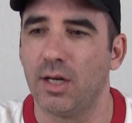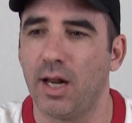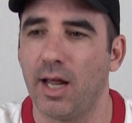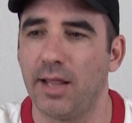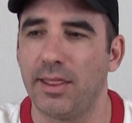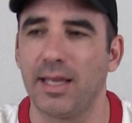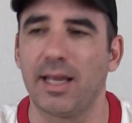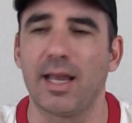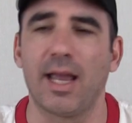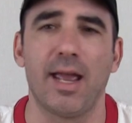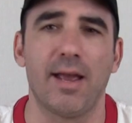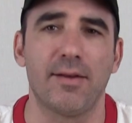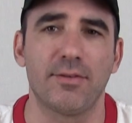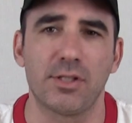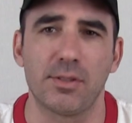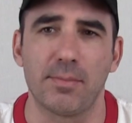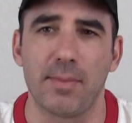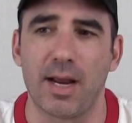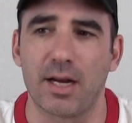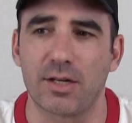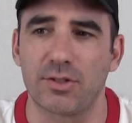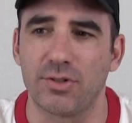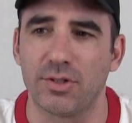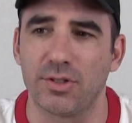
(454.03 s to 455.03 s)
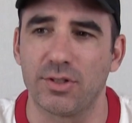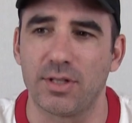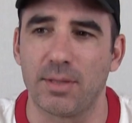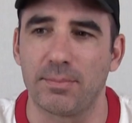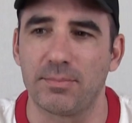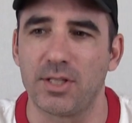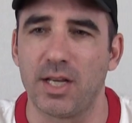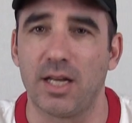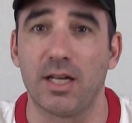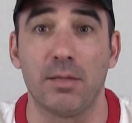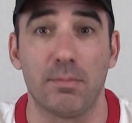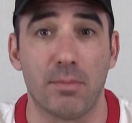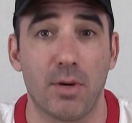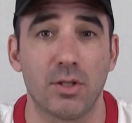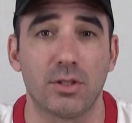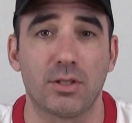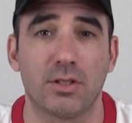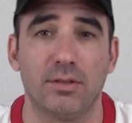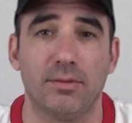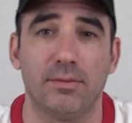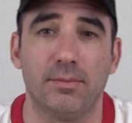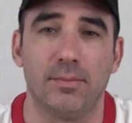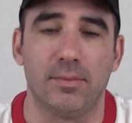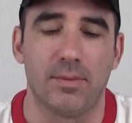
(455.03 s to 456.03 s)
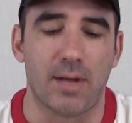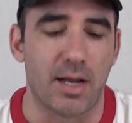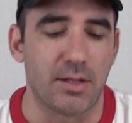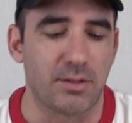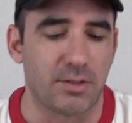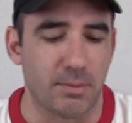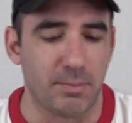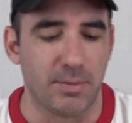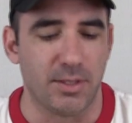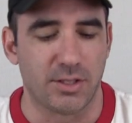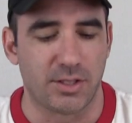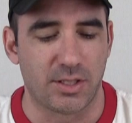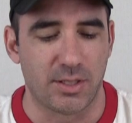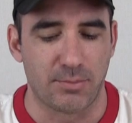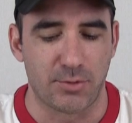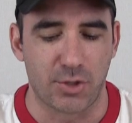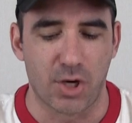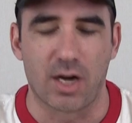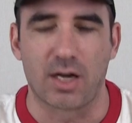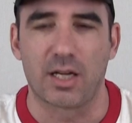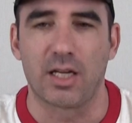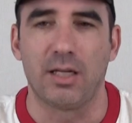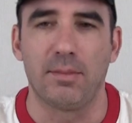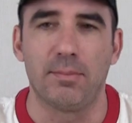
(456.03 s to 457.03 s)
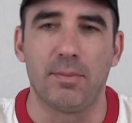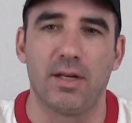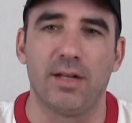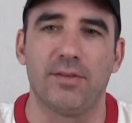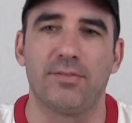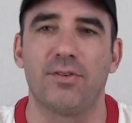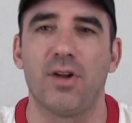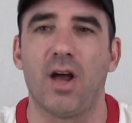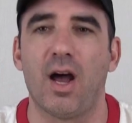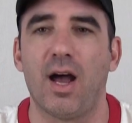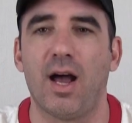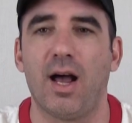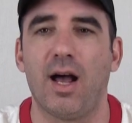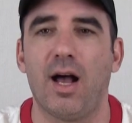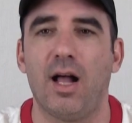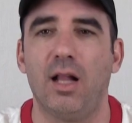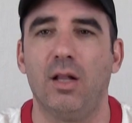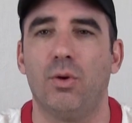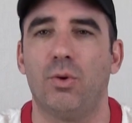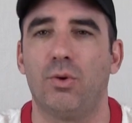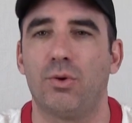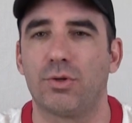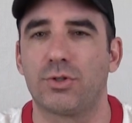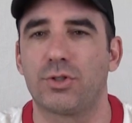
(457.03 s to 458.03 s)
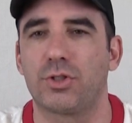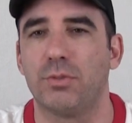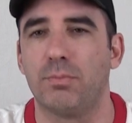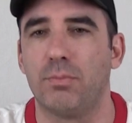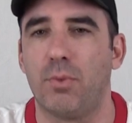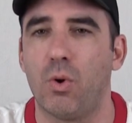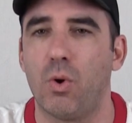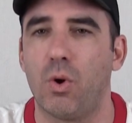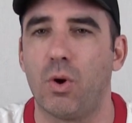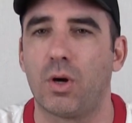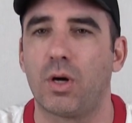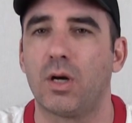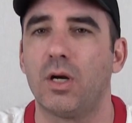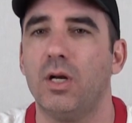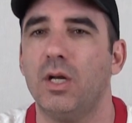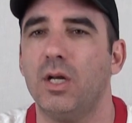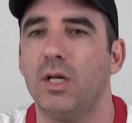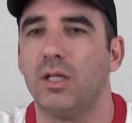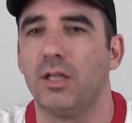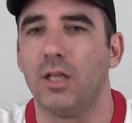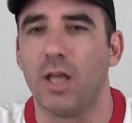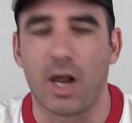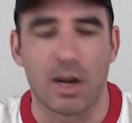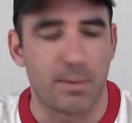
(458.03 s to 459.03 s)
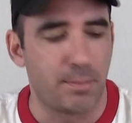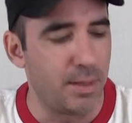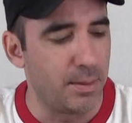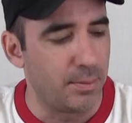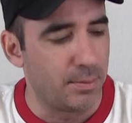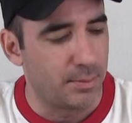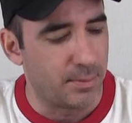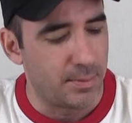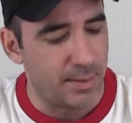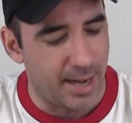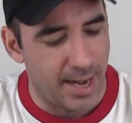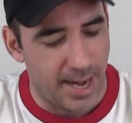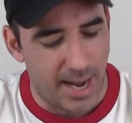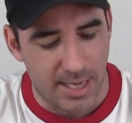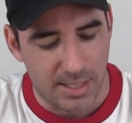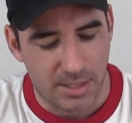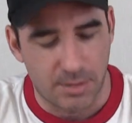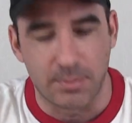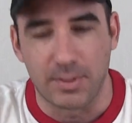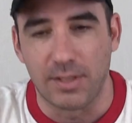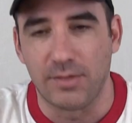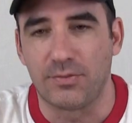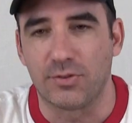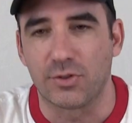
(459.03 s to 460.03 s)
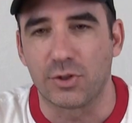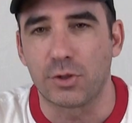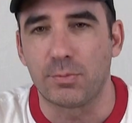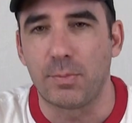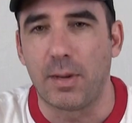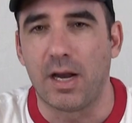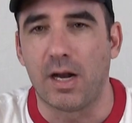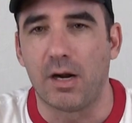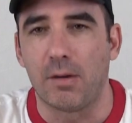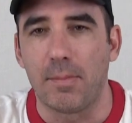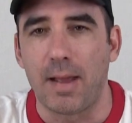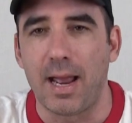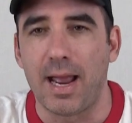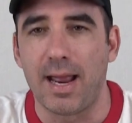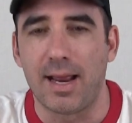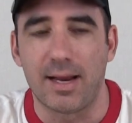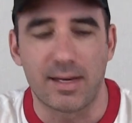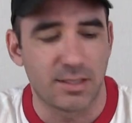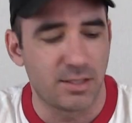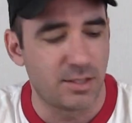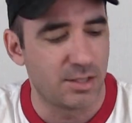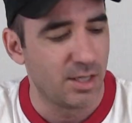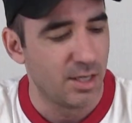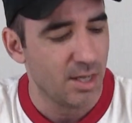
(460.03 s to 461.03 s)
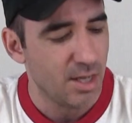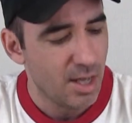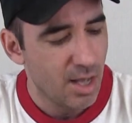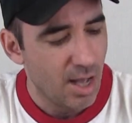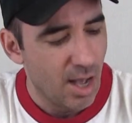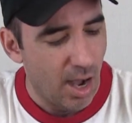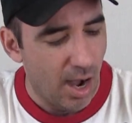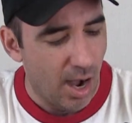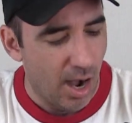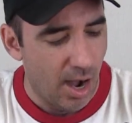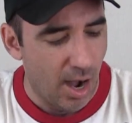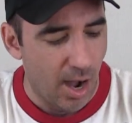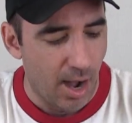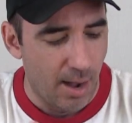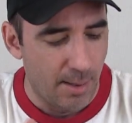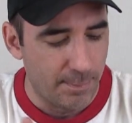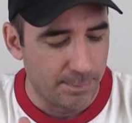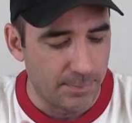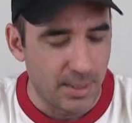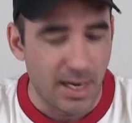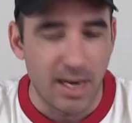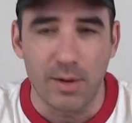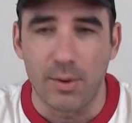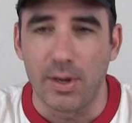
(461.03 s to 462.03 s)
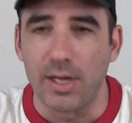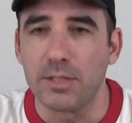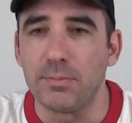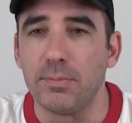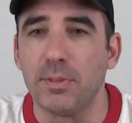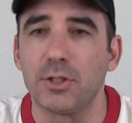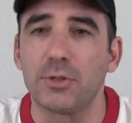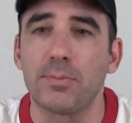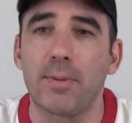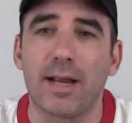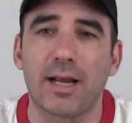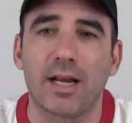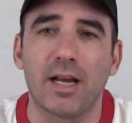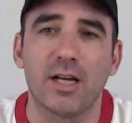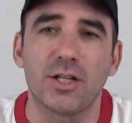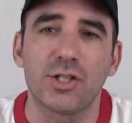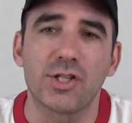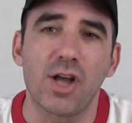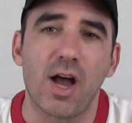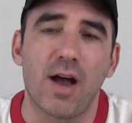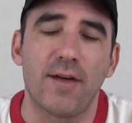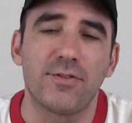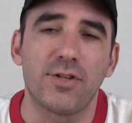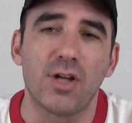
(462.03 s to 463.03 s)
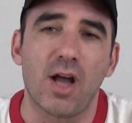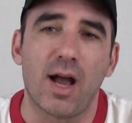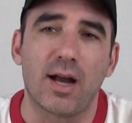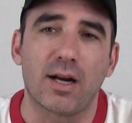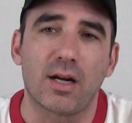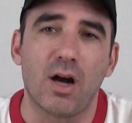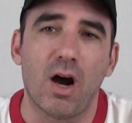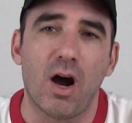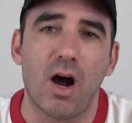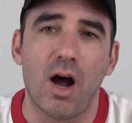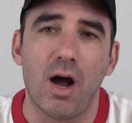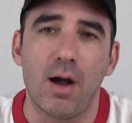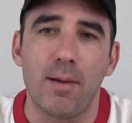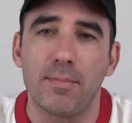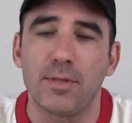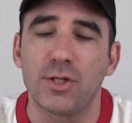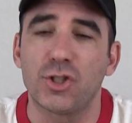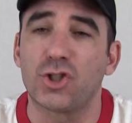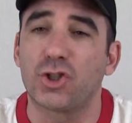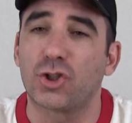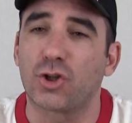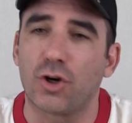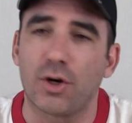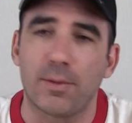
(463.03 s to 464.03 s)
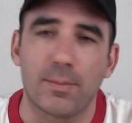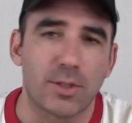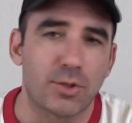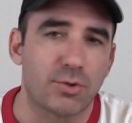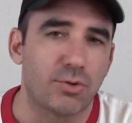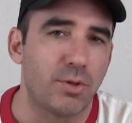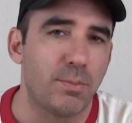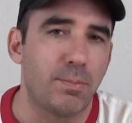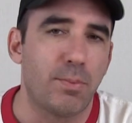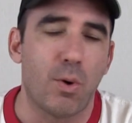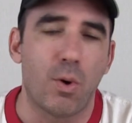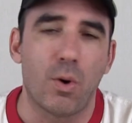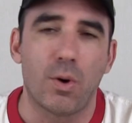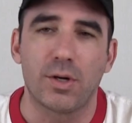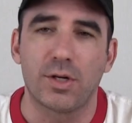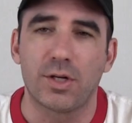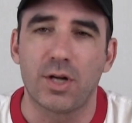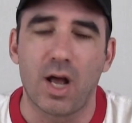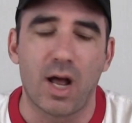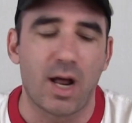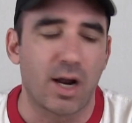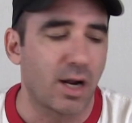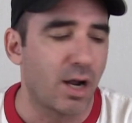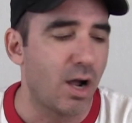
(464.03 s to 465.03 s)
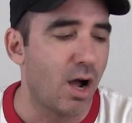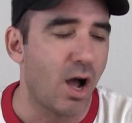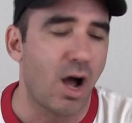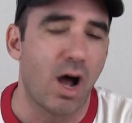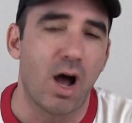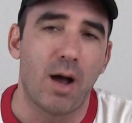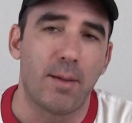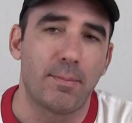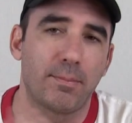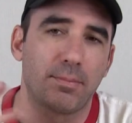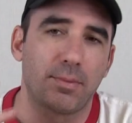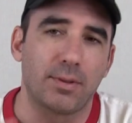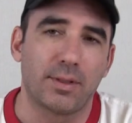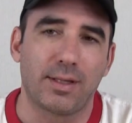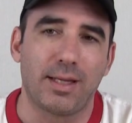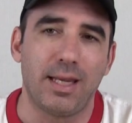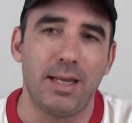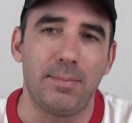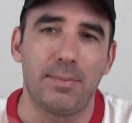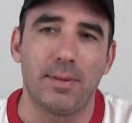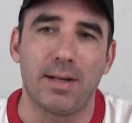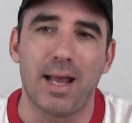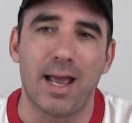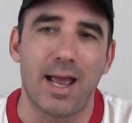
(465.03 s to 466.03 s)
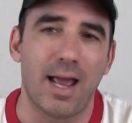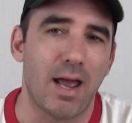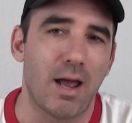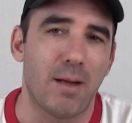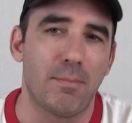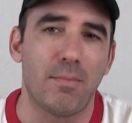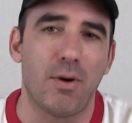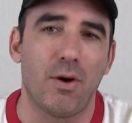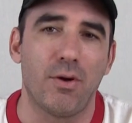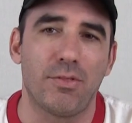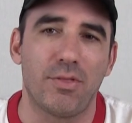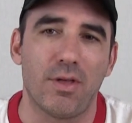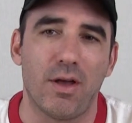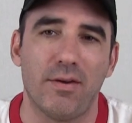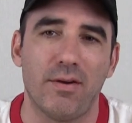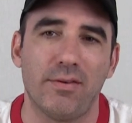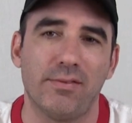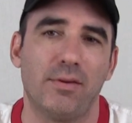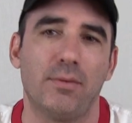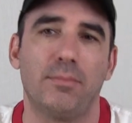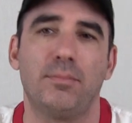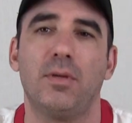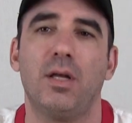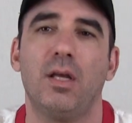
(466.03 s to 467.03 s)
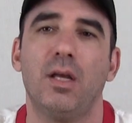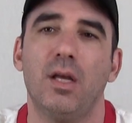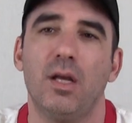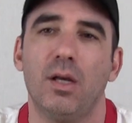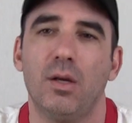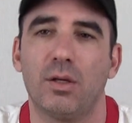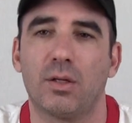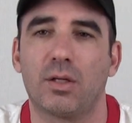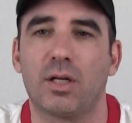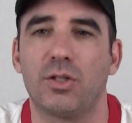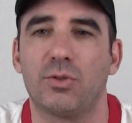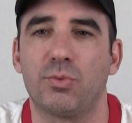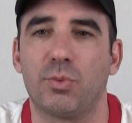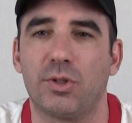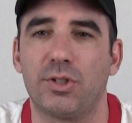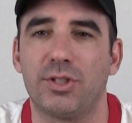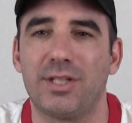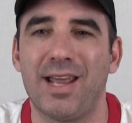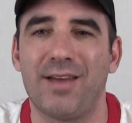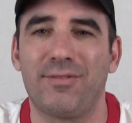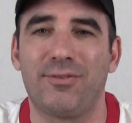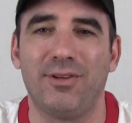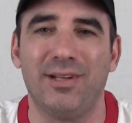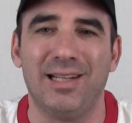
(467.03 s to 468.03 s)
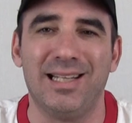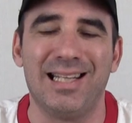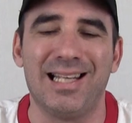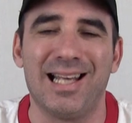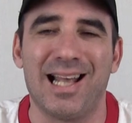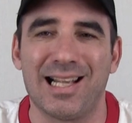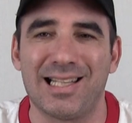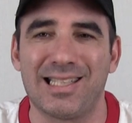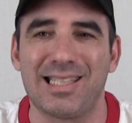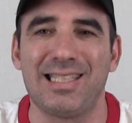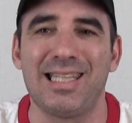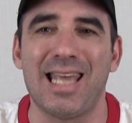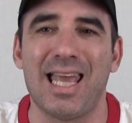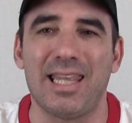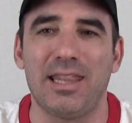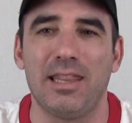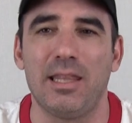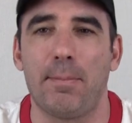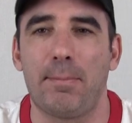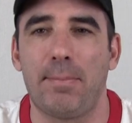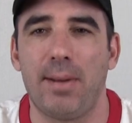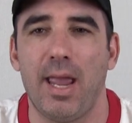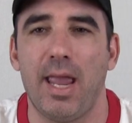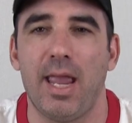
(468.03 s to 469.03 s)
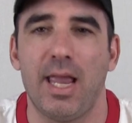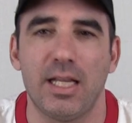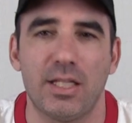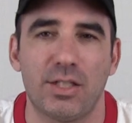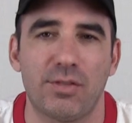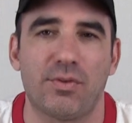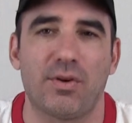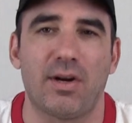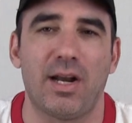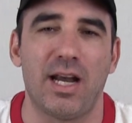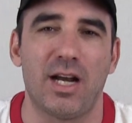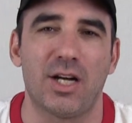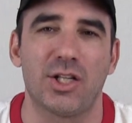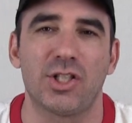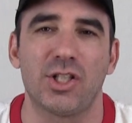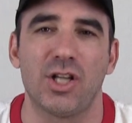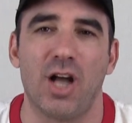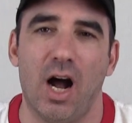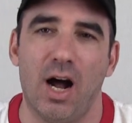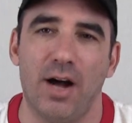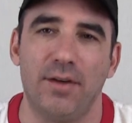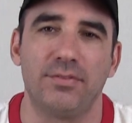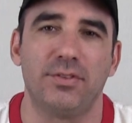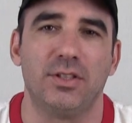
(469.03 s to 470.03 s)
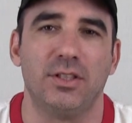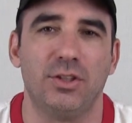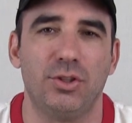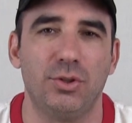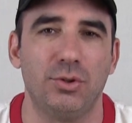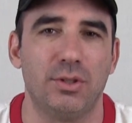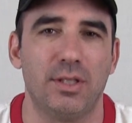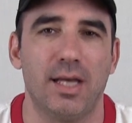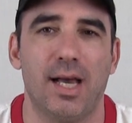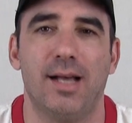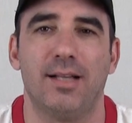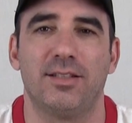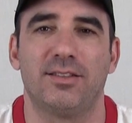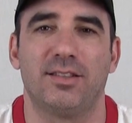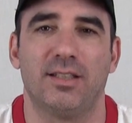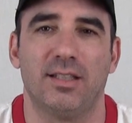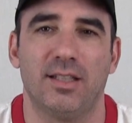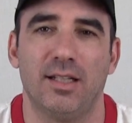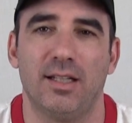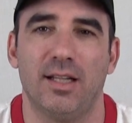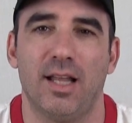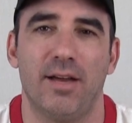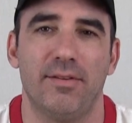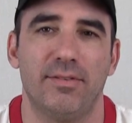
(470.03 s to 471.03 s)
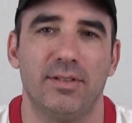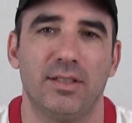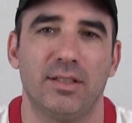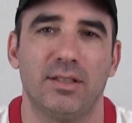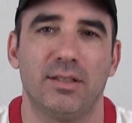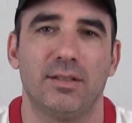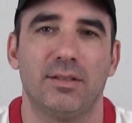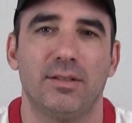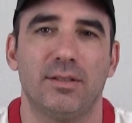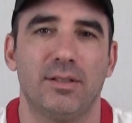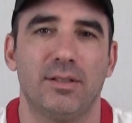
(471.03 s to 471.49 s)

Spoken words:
I think I have some extras. I'm sending most of them out to Milsim Junkie, but if not, I'll order some more. A lot of people have been asking me for spare mags. But anyways, milspecairsoft.com, skirmishreport.com. Keep an eye on both of them, because we're definitely setting the pace for airsoft in 2011.